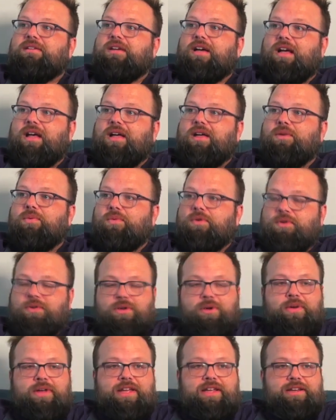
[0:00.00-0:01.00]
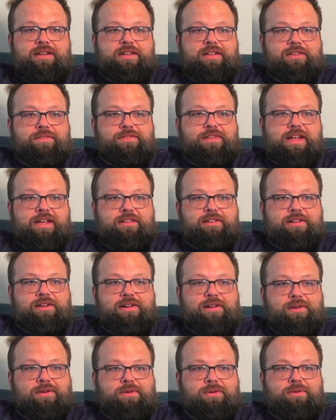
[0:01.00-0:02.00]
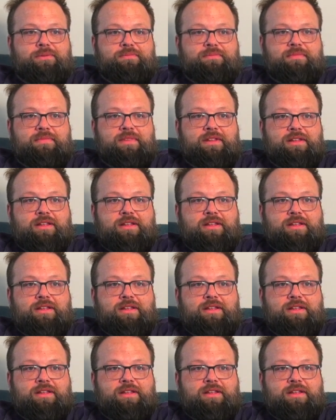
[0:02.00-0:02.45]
we'll go ahead and give Declan a home.